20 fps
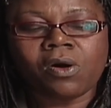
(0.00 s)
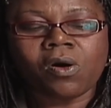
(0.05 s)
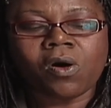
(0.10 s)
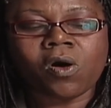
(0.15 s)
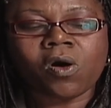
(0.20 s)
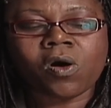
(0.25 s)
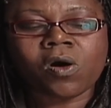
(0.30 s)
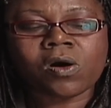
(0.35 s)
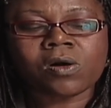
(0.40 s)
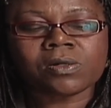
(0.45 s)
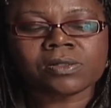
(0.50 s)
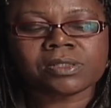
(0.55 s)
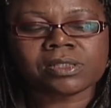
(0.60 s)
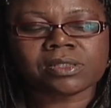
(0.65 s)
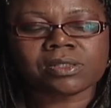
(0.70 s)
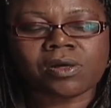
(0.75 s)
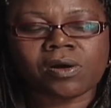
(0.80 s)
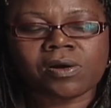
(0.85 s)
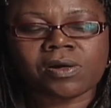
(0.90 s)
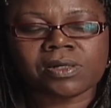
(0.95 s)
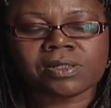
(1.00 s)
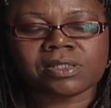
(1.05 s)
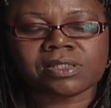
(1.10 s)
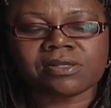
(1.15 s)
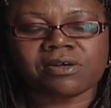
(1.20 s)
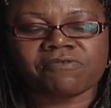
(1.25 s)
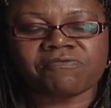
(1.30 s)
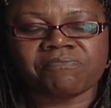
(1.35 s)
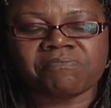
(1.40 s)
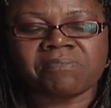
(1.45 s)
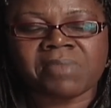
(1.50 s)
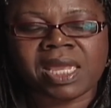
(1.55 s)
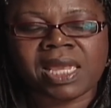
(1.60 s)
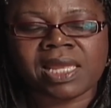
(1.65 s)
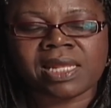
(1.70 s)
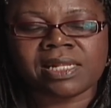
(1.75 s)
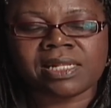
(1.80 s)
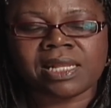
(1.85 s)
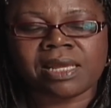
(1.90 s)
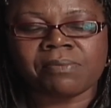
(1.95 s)
all sorts of
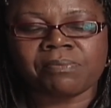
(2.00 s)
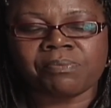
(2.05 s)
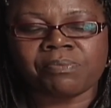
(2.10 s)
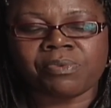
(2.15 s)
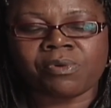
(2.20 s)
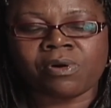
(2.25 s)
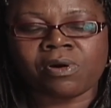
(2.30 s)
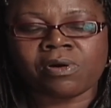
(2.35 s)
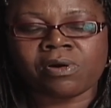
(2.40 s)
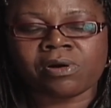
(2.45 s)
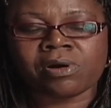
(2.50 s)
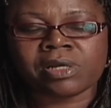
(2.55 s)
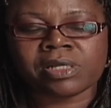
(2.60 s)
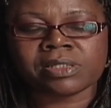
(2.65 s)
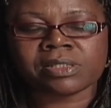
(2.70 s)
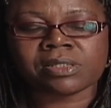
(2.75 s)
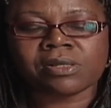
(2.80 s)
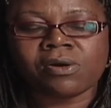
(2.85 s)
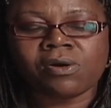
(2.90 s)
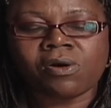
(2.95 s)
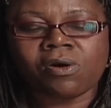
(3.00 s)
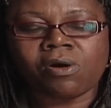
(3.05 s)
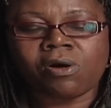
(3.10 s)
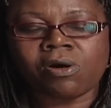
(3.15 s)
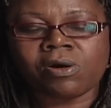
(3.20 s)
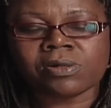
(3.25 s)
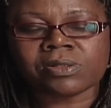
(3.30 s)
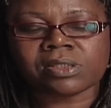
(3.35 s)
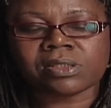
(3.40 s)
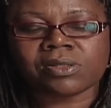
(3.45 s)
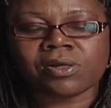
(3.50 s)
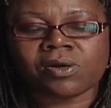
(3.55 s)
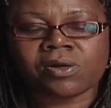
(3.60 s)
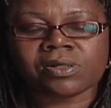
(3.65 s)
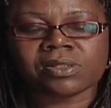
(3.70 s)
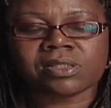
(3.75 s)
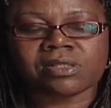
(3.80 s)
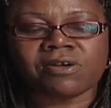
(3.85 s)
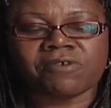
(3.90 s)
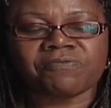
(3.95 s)
men and boys, all
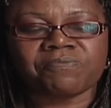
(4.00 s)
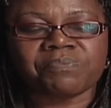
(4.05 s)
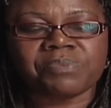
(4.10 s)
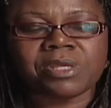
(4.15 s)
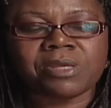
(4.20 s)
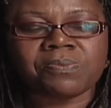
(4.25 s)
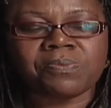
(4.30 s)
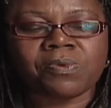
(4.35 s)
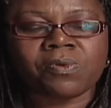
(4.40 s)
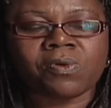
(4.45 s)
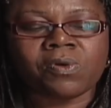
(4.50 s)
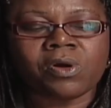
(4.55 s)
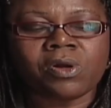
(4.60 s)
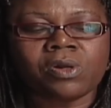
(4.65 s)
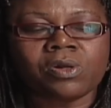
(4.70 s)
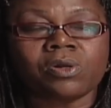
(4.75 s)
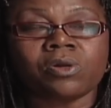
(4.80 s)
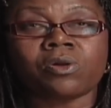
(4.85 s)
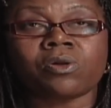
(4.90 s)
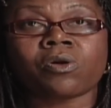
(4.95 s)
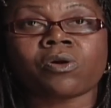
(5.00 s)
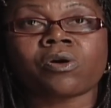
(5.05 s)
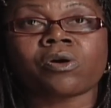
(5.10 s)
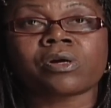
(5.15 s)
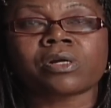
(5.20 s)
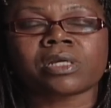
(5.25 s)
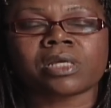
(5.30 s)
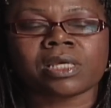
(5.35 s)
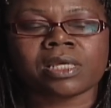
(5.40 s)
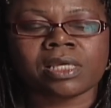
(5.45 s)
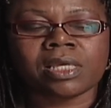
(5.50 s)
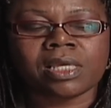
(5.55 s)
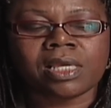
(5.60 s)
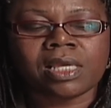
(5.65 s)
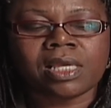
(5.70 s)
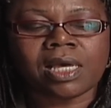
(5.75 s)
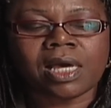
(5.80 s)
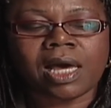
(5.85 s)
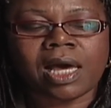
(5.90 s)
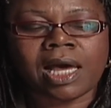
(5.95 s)
sorts of people lurking
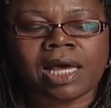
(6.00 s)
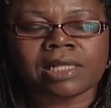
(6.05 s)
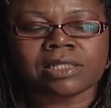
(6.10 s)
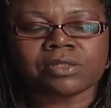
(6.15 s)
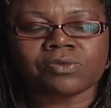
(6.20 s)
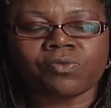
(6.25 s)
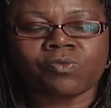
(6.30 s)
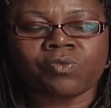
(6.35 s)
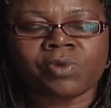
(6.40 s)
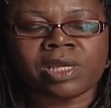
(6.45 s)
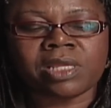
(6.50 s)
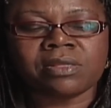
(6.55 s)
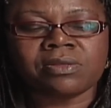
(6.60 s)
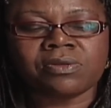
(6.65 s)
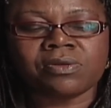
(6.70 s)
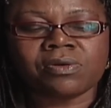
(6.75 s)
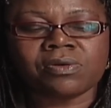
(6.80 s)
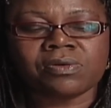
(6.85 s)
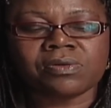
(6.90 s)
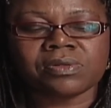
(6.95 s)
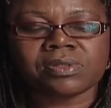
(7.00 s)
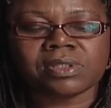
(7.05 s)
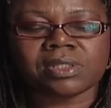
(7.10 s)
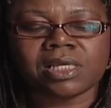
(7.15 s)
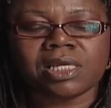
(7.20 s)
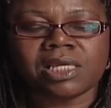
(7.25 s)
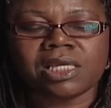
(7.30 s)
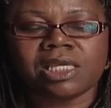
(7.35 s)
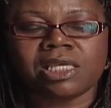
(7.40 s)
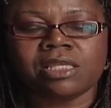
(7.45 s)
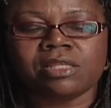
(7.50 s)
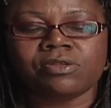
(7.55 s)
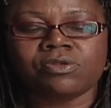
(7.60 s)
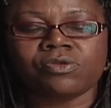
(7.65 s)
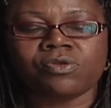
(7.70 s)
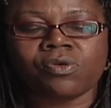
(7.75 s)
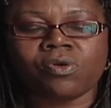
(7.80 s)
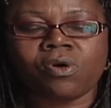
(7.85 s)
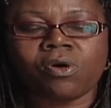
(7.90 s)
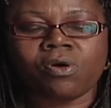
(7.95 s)
at windows, in
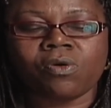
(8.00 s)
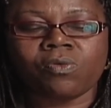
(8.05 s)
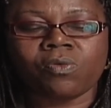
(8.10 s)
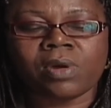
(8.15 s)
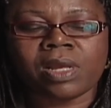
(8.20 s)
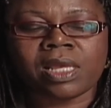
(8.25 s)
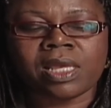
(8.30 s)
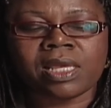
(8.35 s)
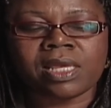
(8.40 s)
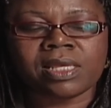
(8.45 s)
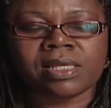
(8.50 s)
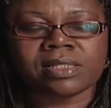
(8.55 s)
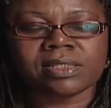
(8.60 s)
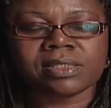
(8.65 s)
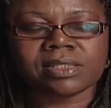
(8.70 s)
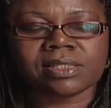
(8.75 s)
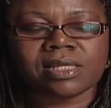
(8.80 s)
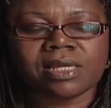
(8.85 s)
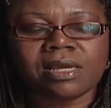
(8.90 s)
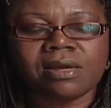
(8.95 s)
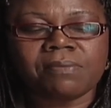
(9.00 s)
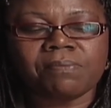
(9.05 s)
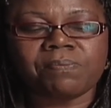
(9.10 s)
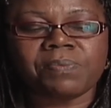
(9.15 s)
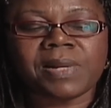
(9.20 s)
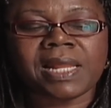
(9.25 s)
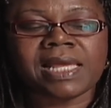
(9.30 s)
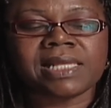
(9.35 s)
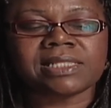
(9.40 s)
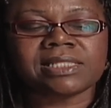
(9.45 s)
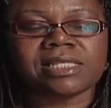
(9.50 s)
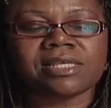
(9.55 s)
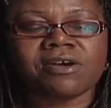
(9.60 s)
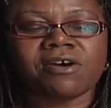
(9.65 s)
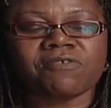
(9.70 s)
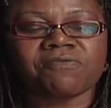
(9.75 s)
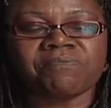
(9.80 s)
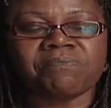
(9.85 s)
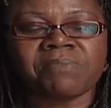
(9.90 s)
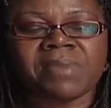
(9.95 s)
doorways, plenty
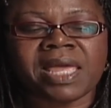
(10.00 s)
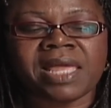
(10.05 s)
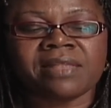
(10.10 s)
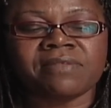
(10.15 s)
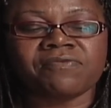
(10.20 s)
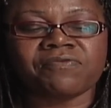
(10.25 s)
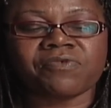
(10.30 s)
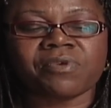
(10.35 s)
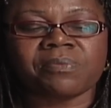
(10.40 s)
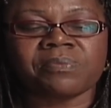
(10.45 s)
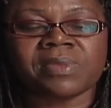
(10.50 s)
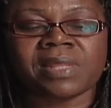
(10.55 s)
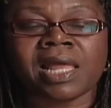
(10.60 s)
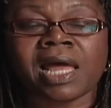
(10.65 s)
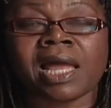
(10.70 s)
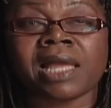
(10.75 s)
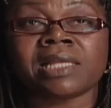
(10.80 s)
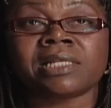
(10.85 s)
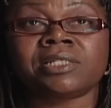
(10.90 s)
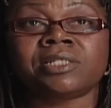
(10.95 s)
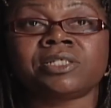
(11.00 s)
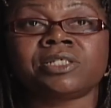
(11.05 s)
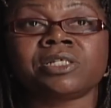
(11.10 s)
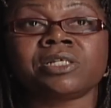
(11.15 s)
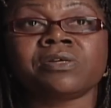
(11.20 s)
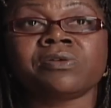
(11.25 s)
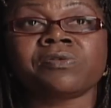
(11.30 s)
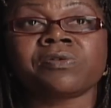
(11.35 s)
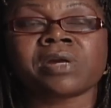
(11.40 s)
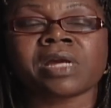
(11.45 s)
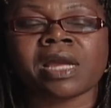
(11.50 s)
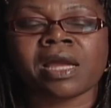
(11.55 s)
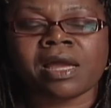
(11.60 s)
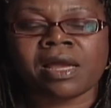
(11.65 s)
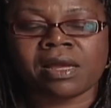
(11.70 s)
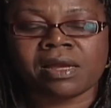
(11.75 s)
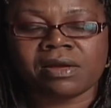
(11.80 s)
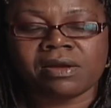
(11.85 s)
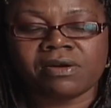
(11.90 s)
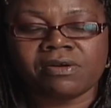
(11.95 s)
of men from Nigeria,
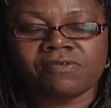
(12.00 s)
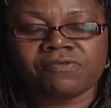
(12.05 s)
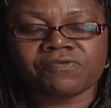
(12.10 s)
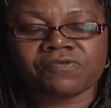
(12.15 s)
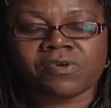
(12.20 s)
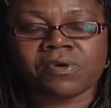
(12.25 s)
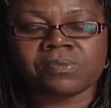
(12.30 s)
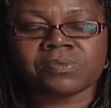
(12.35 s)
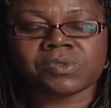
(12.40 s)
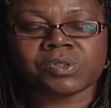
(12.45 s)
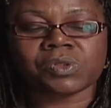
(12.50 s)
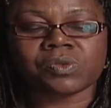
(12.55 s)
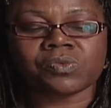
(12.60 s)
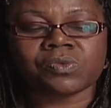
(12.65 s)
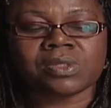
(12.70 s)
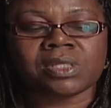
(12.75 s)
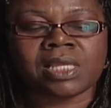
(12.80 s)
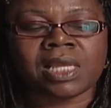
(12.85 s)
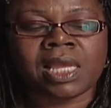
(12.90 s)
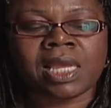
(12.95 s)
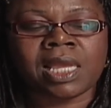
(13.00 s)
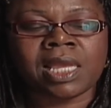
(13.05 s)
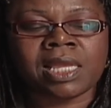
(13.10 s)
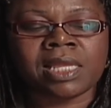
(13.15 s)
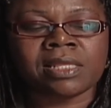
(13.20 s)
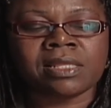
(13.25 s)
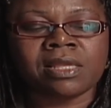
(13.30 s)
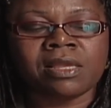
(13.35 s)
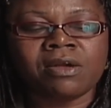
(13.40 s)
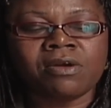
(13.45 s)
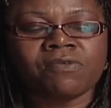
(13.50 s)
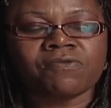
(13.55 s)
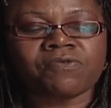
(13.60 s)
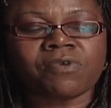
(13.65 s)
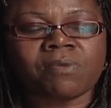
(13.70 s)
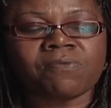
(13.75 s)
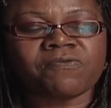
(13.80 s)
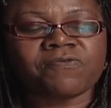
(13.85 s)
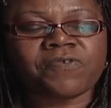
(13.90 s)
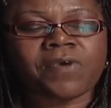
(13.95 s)
from Sudan,
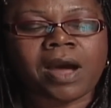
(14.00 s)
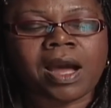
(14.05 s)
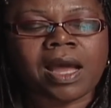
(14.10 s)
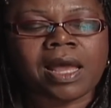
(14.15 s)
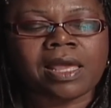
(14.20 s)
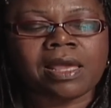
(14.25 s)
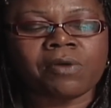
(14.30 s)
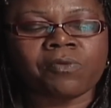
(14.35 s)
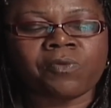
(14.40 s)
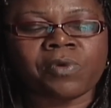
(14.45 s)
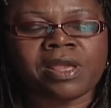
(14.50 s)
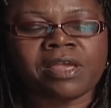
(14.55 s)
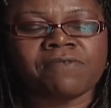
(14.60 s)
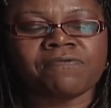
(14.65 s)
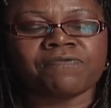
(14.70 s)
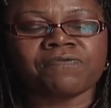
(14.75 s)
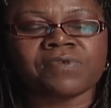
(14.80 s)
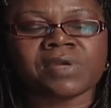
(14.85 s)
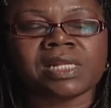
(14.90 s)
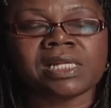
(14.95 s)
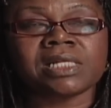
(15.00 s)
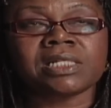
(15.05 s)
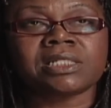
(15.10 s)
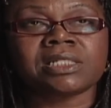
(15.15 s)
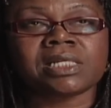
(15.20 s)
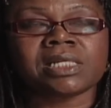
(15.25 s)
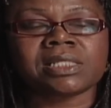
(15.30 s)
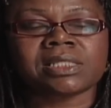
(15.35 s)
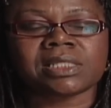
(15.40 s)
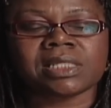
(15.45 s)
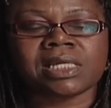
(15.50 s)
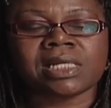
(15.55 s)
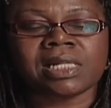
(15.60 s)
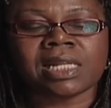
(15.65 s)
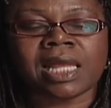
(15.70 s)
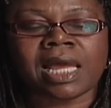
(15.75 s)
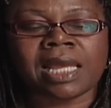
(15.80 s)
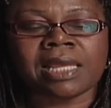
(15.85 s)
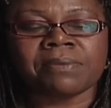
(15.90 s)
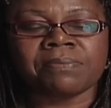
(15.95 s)
from far away villages in
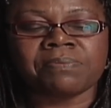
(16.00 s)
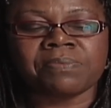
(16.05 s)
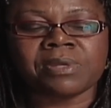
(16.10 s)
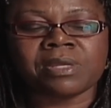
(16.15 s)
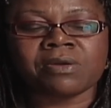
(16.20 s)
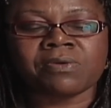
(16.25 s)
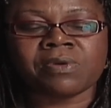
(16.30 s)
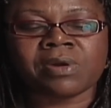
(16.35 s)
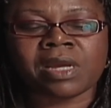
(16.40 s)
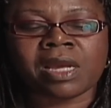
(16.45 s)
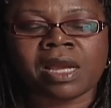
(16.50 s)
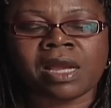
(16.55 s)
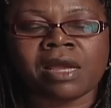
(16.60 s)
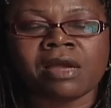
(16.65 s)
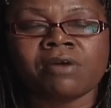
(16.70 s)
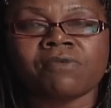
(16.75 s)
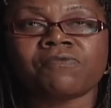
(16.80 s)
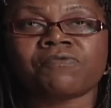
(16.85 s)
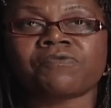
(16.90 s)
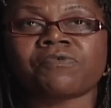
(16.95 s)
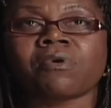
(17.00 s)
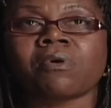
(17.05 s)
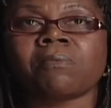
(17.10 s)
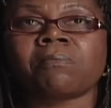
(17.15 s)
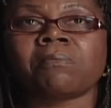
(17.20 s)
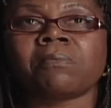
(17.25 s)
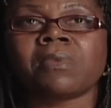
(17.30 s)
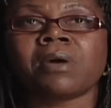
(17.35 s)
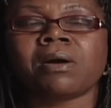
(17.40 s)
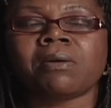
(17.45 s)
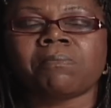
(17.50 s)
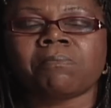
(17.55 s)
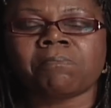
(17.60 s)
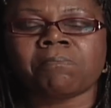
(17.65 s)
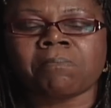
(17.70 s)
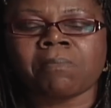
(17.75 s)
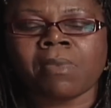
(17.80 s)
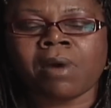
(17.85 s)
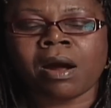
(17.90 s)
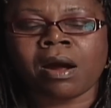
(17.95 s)
Liberia, from
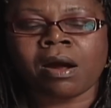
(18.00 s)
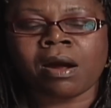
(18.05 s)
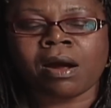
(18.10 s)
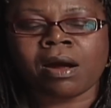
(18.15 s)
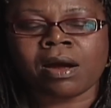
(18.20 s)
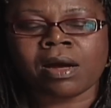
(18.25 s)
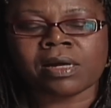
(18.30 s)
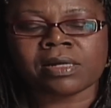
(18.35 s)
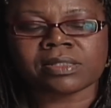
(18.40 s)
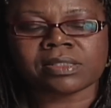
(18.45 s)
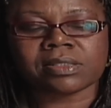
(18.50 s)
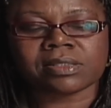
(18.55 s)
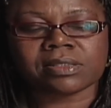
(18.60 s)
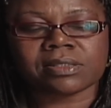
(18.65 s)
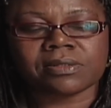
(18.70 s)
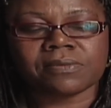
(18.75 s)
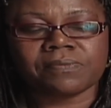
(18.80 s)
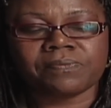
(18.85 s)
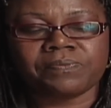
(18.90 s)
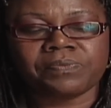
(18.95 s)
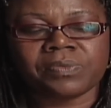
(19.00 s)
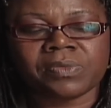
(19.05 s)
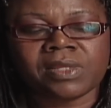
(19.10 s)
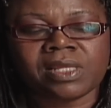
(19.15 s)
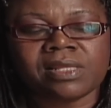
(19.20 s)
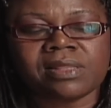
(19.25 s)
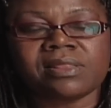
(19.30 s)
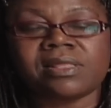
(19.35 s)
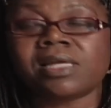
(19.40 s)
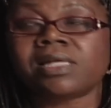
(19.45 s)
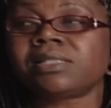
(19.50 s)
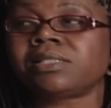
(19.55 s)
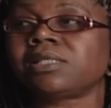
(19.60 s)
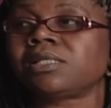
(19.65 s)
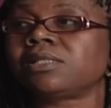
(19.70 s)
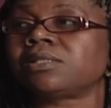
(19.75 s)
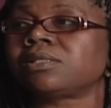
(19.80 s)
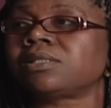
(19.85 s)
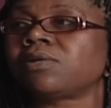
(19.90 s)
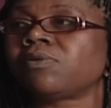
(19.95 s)
Mars. This
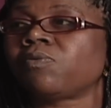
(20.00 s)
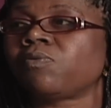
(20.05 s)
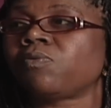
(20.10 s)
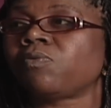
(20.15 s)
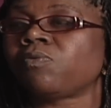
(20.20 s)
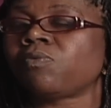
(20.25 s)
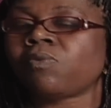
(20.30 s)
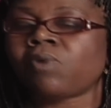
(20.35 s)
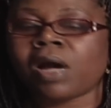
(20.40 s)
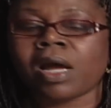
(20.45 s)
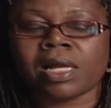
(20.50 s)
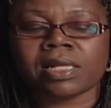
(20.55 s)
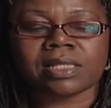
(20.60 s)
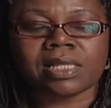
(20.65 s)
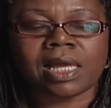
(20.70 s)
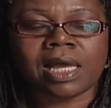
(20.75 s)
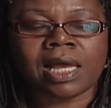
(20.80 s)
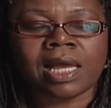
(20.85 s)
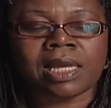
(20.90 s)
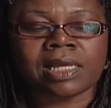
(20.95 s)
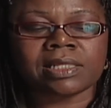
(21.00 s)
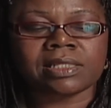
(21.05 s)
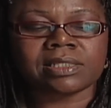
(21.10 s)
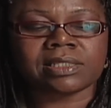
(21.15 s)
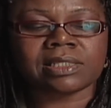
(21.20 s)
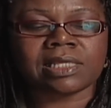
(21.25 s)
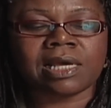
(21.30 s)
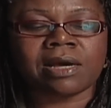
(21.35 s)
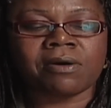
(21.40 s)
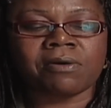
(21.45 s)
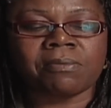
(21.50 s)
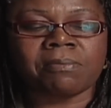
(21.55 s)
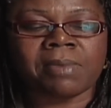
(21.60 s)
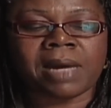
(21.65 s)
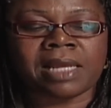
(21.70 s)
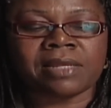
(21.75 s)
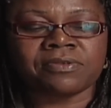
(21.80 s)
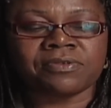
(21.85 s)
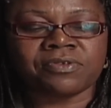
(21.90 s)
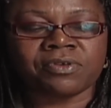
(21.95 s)
is what I tell
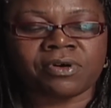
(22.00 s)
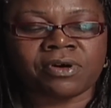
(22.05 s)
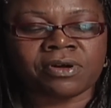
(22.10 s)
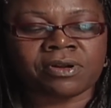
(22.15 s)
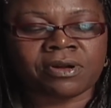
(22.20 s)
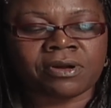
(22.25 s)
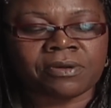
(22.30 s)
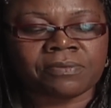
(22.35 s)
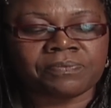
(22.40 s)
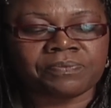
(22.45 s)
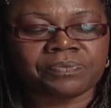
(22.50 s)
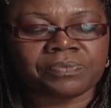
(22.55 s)
my daughter.